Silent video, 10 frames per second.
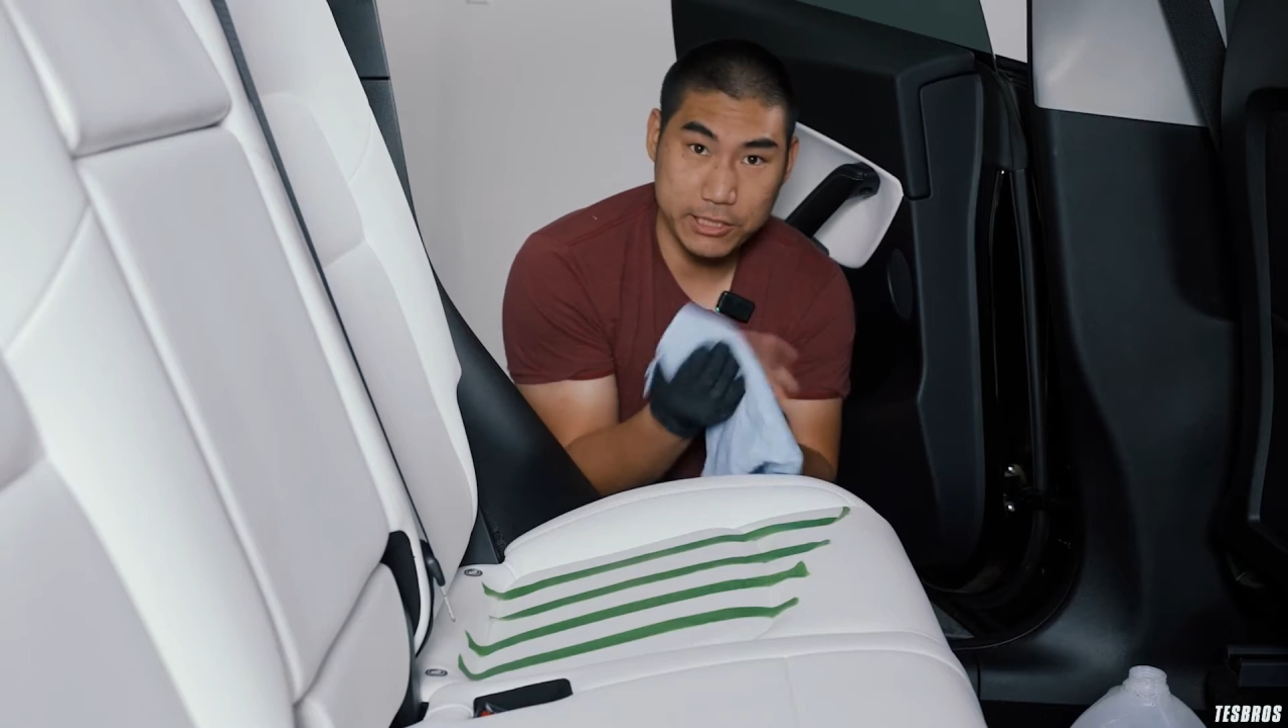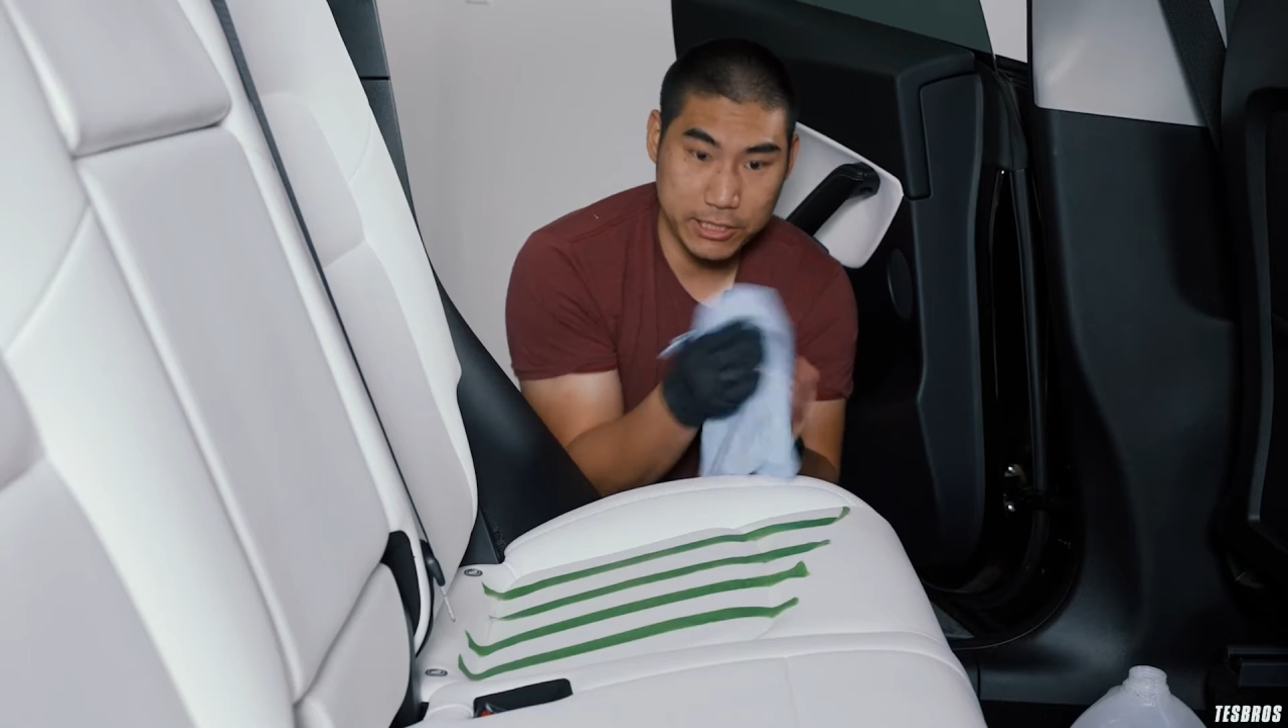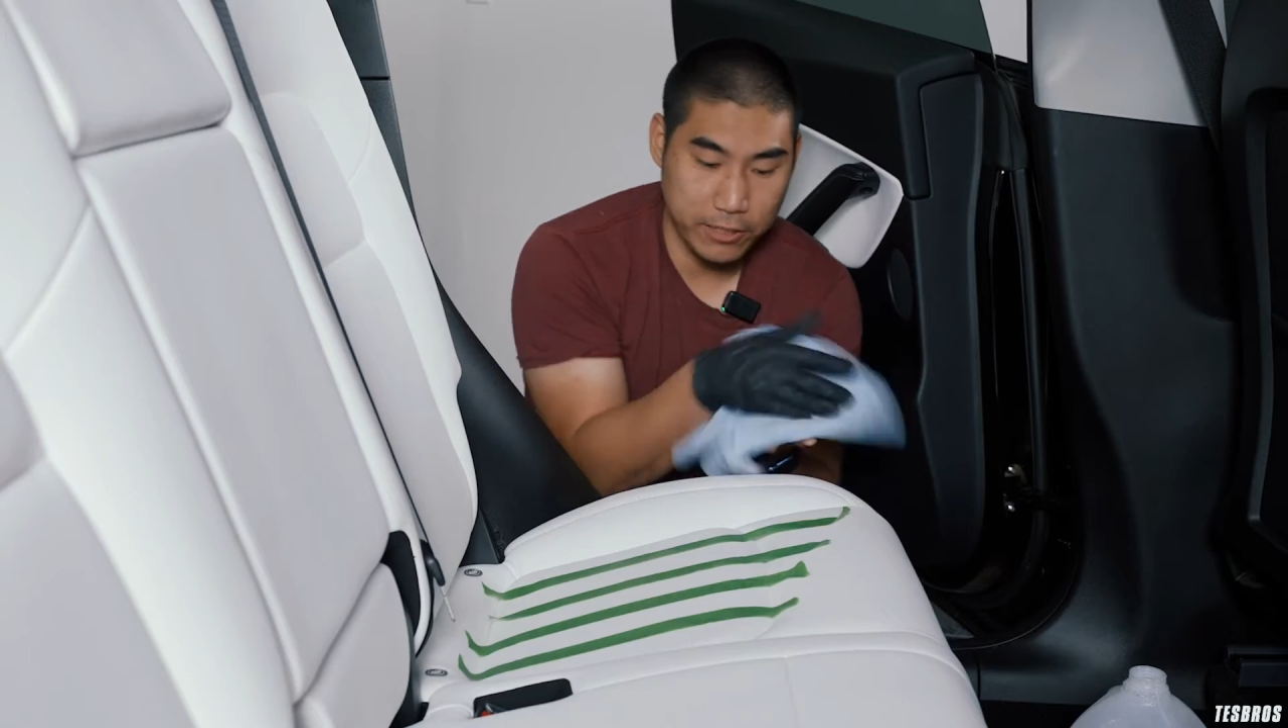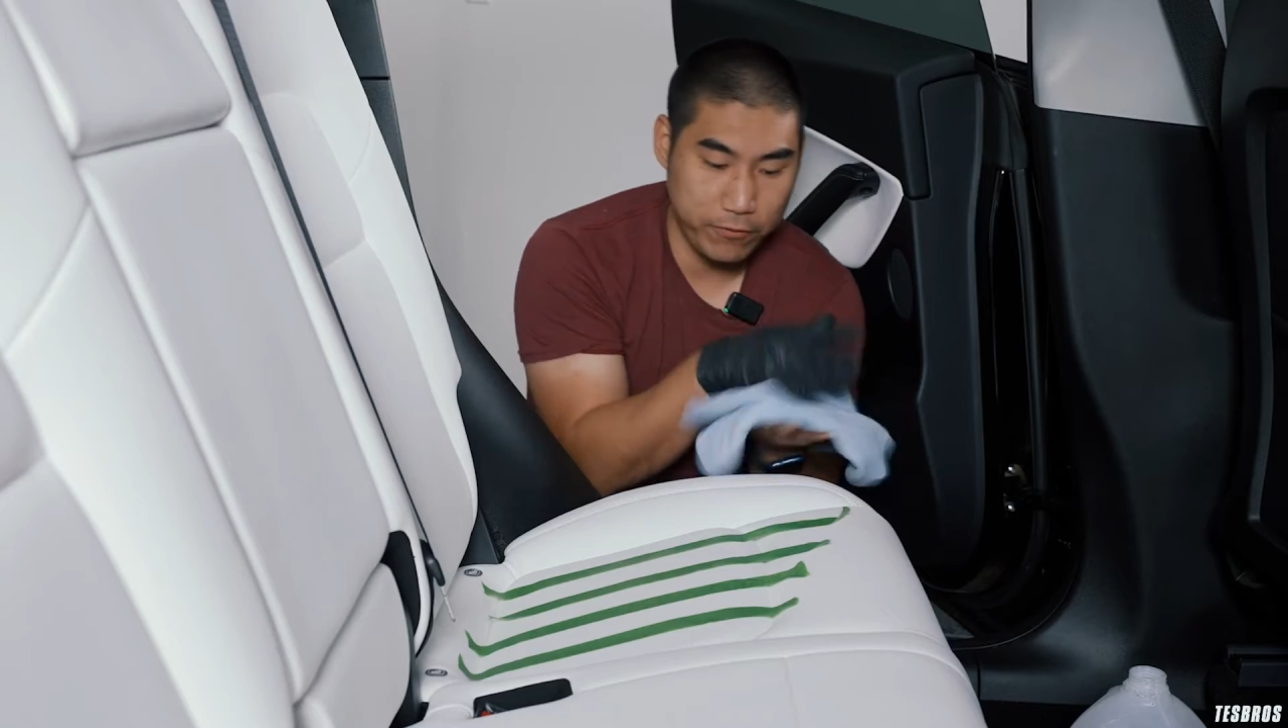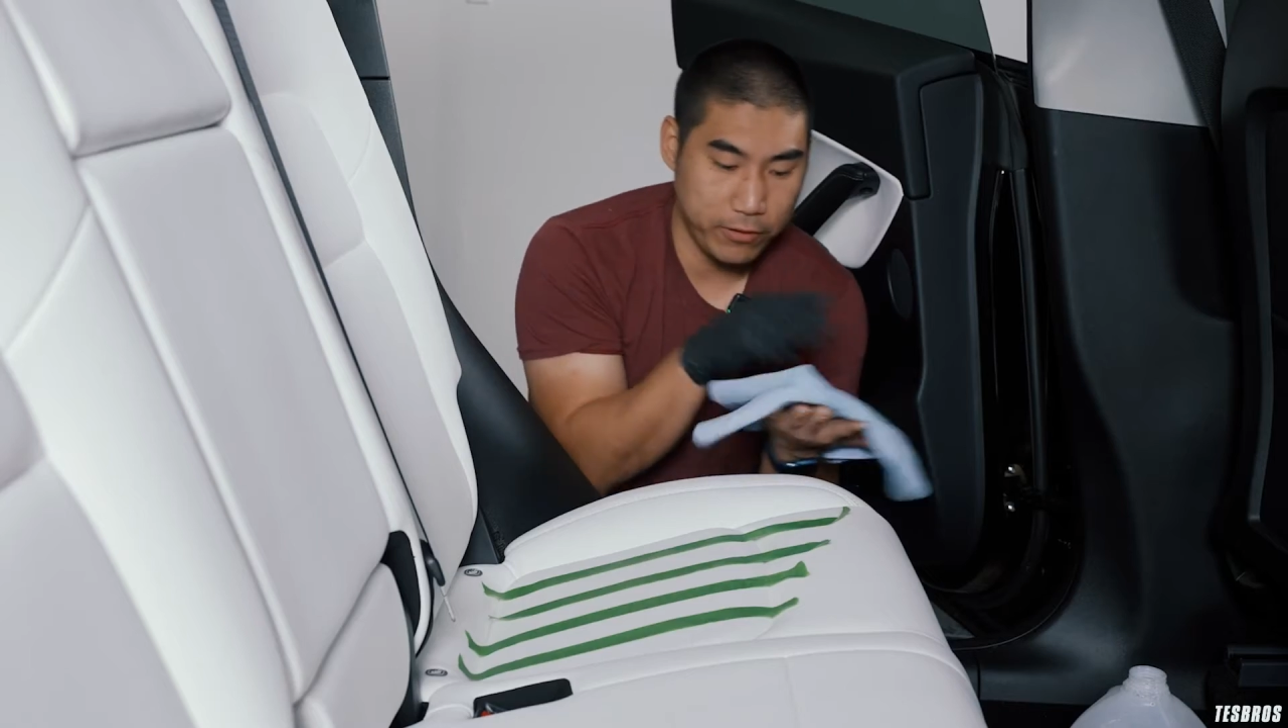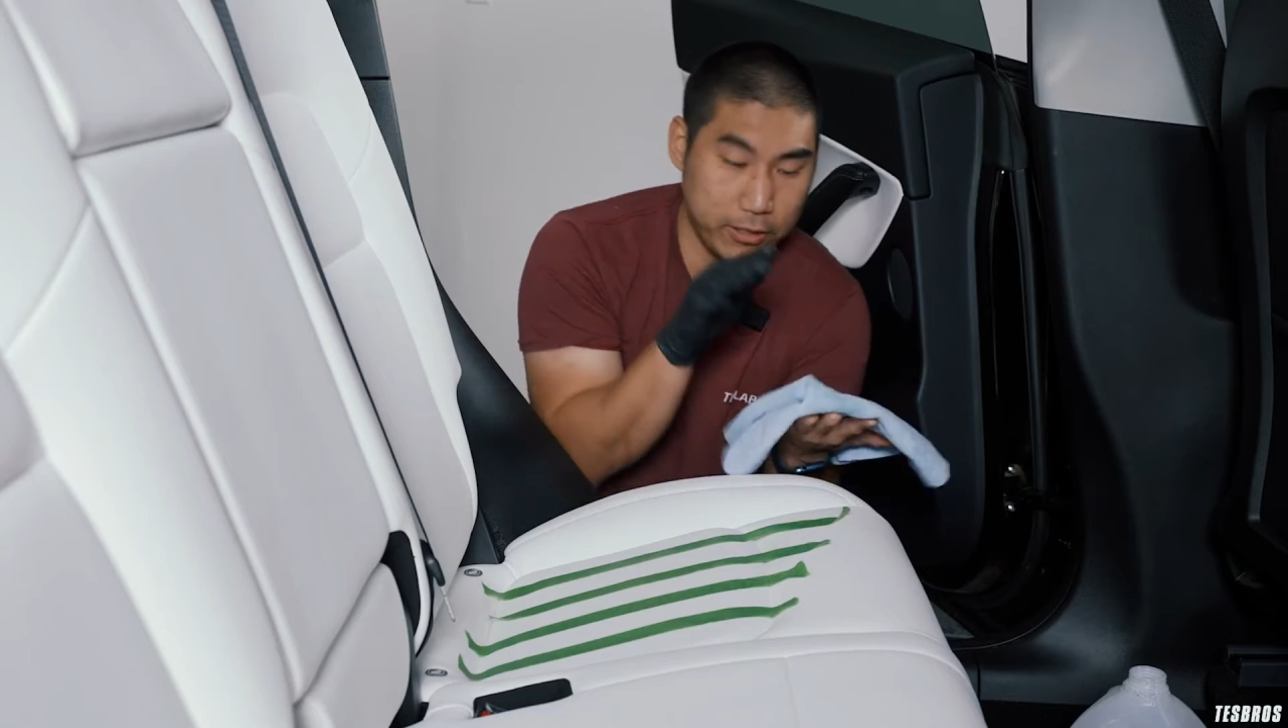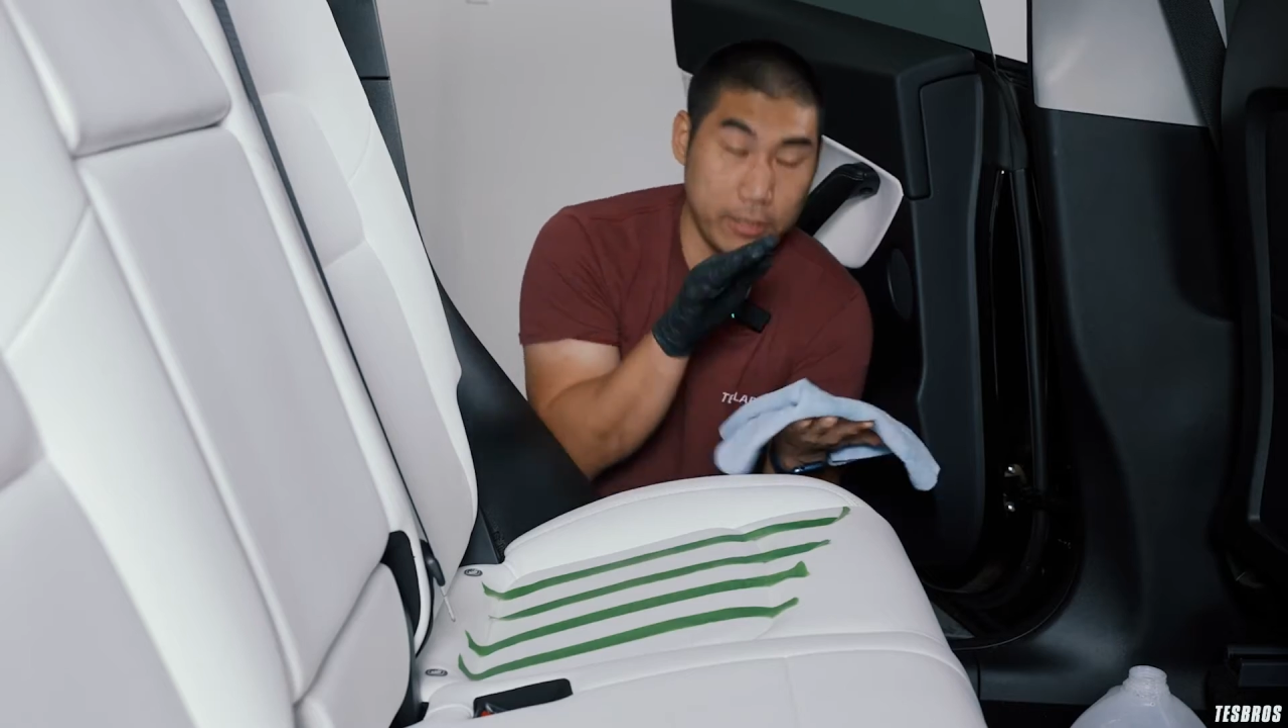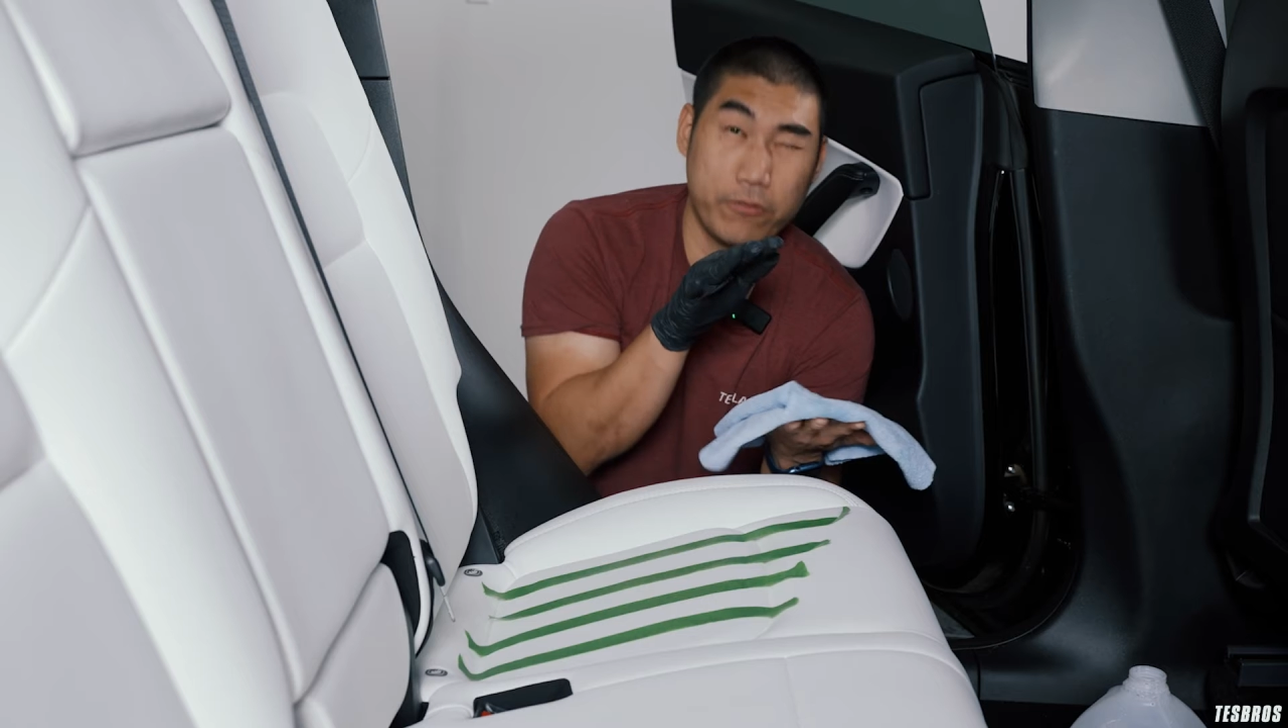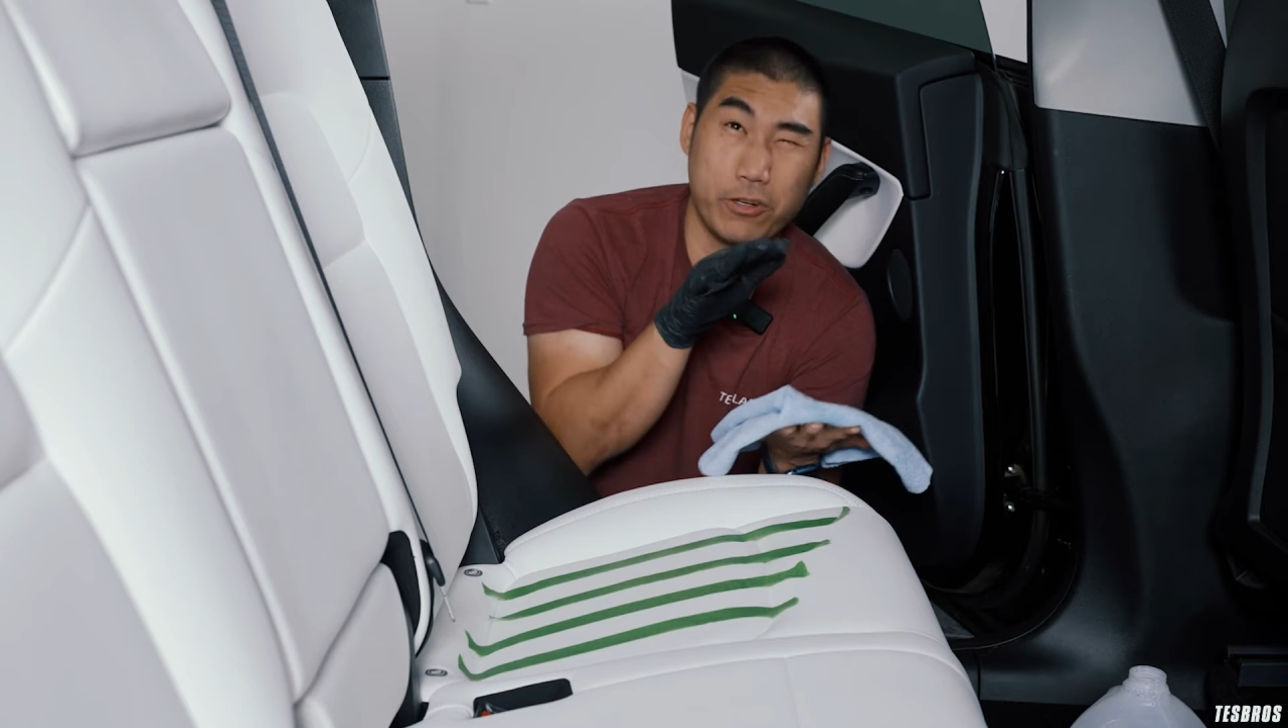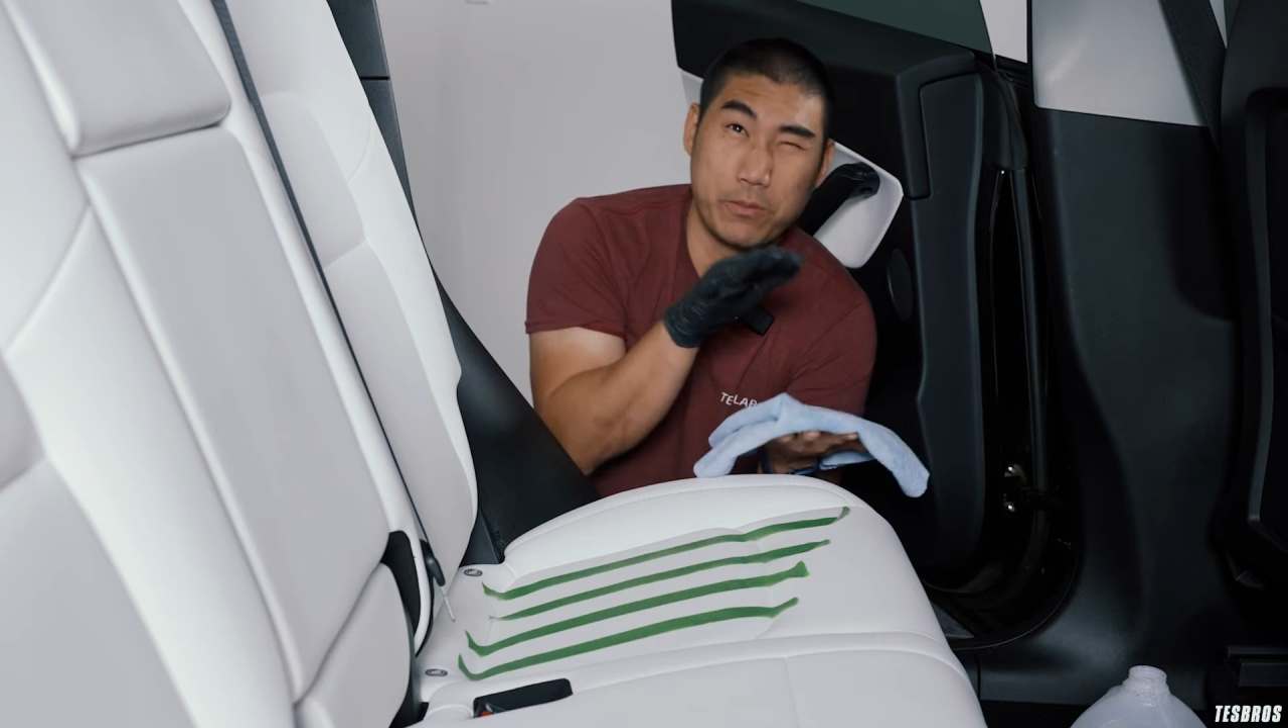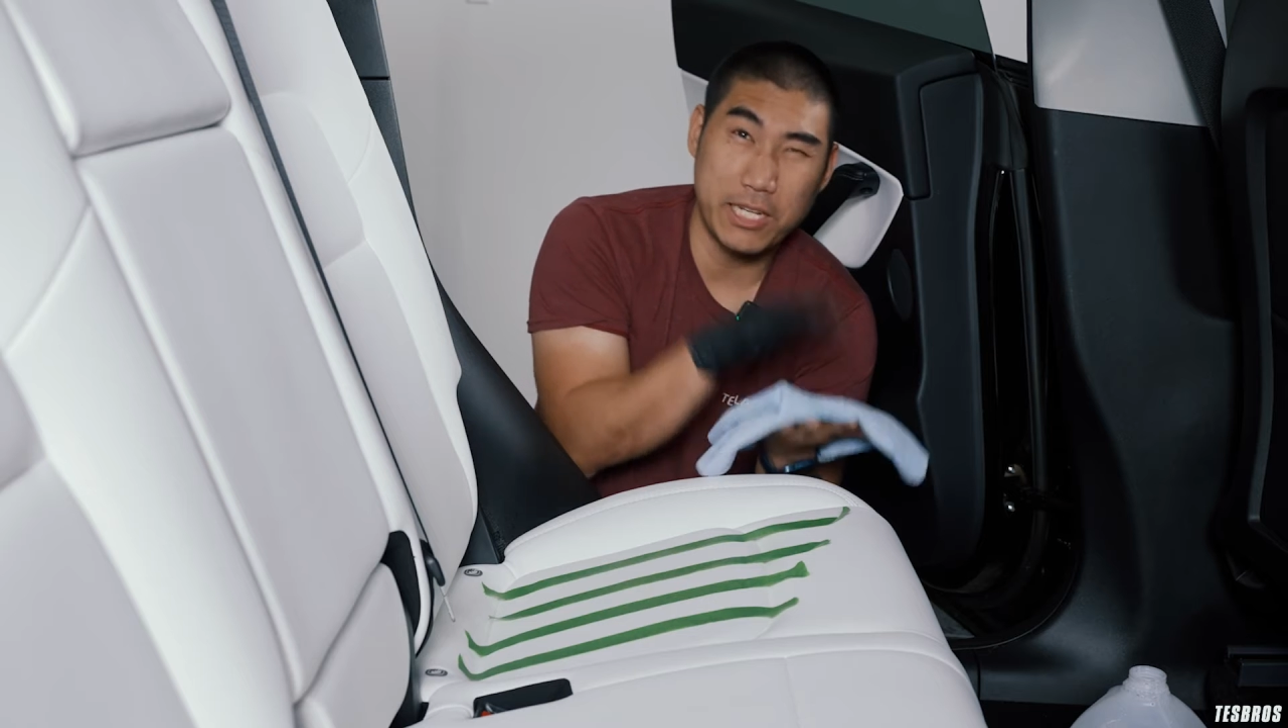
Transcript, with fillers: significantly from